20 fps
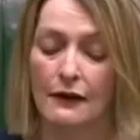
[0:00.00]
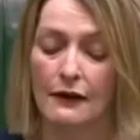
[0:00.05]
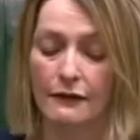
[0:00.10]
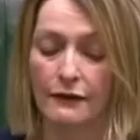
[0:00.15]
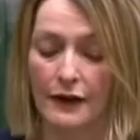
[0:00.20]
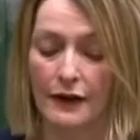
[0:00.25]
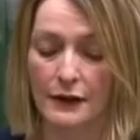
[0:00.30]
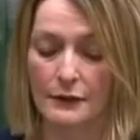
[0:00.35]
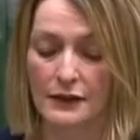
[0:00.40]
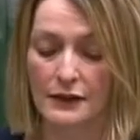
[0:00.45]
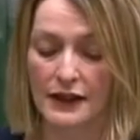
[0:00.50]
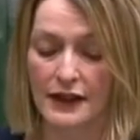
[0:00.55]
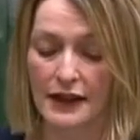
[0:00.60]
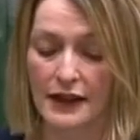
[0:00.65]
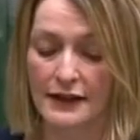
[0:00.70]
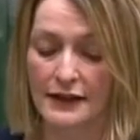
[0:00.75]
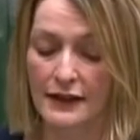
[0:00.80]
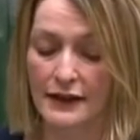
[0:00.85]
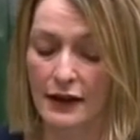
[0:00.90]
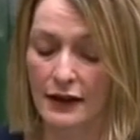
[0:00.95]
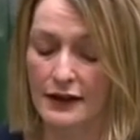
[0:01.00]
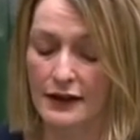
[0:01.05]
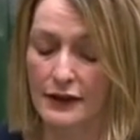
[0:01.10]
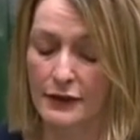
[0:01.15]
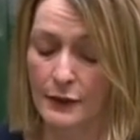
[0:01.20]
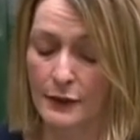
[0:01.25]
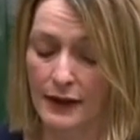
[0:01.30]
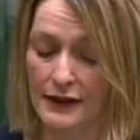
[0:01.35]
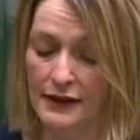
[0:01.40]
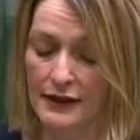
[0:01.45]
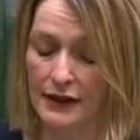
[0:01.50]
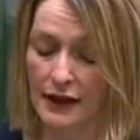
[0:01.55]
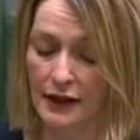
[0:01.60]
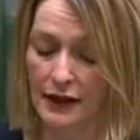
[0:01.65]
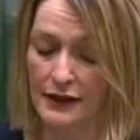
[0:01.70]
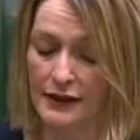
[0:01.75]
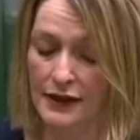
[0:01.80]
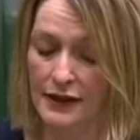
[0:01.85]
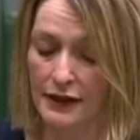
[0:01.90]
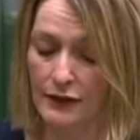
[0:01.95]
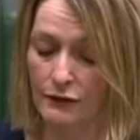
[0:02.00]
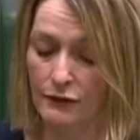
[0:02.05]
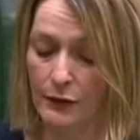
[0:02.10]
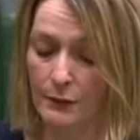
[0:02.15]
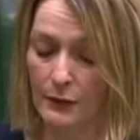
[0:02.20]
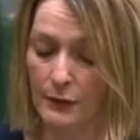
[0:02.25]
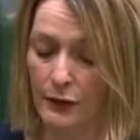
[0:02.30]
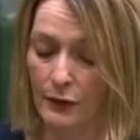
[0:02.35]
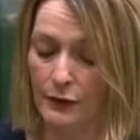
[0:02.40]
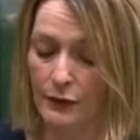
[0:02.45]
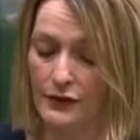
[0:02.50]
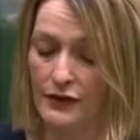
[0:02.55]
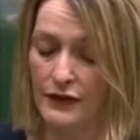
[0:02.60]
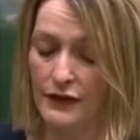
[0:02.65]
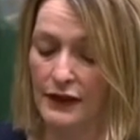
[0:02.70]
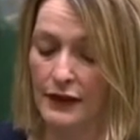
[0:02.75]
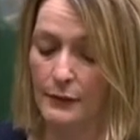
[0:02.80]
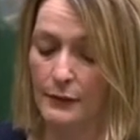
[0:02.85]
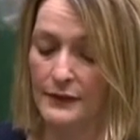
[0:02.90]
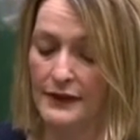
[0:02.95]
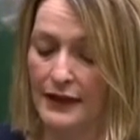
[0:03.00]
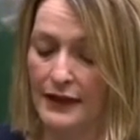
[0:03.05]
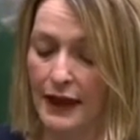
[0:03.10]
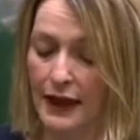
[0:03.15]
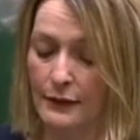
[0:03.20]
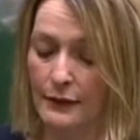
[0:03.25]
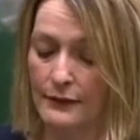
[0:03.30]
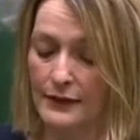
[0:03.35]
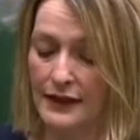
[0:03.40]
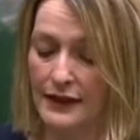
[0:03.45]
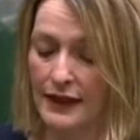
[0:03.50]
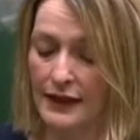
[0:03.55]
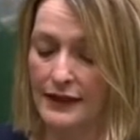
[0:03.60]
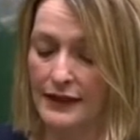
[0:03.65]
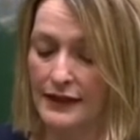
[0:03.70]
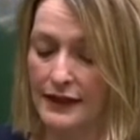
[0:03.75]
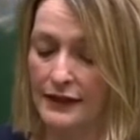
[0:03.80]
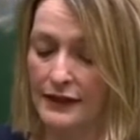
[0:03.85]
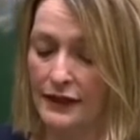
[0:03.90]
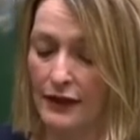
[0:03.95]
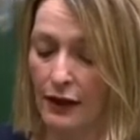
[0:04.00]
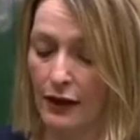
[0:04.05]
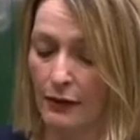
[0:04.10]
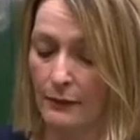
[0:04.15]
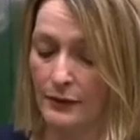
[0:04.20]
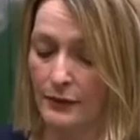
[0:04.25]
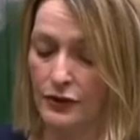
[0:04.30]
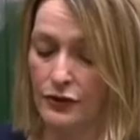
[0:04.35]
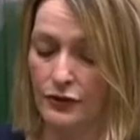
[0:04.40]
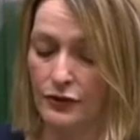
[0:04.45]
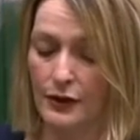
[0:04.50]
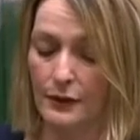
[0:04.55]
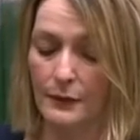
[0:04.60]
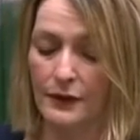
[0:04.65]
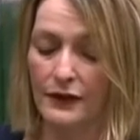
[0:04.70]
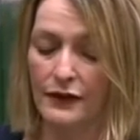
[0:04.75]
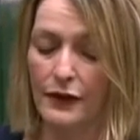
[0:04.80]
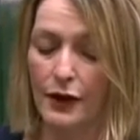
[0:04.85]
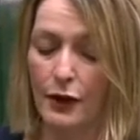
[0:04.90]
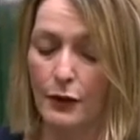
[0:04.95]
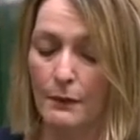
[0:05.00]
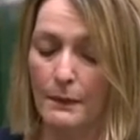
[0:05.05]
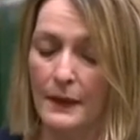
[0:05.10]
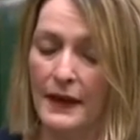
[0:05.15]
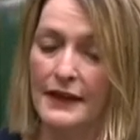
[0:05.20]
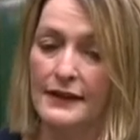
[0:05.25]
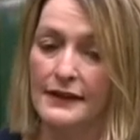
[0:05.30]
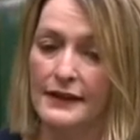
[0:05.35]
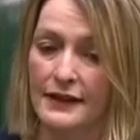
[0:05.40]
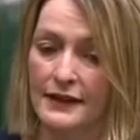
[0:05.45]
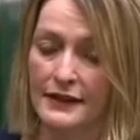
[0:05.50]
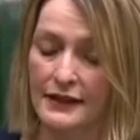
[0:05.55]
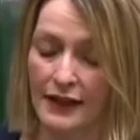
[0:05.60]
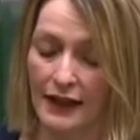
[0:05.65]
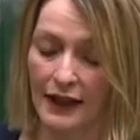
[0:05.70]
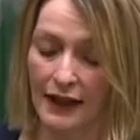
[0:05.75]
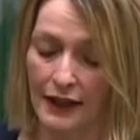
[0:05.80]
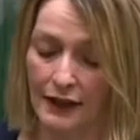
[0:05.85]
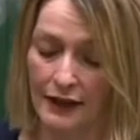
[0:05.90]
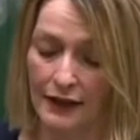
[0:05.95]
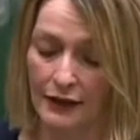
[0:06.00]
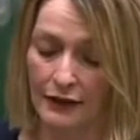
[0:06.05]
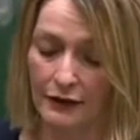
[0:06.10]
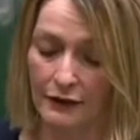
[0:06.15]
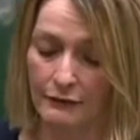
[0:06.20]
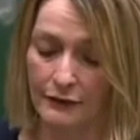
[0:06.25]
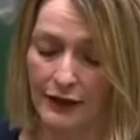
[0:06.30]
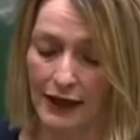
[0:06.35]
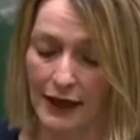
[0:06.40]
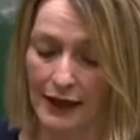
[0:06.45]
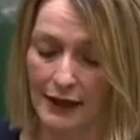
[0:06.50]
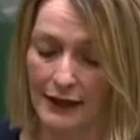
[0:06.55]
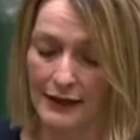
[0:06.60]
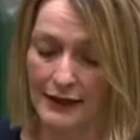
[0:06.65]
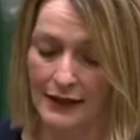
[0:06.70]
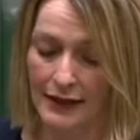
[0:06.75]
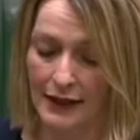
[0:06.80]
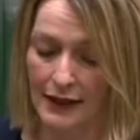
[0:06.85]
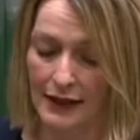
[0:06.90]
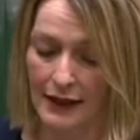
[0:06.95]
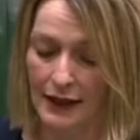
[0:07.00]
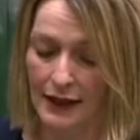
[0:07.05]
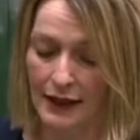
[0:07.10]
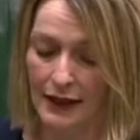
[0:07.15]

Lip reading: found in its 2019 report that it was outdated and arbitrary with no basis in clinical reality.